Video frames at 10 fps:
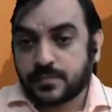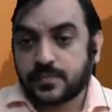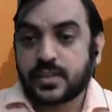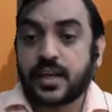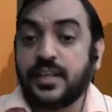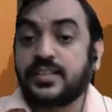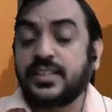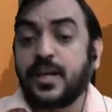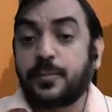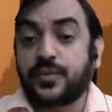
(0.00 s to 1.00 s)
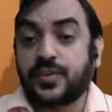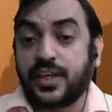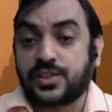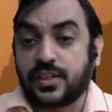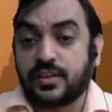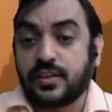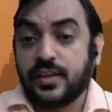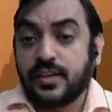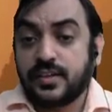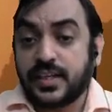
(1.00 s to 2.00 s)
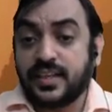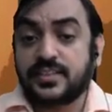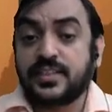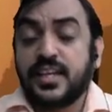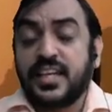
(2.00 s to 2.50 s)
Currency appreciation. That is,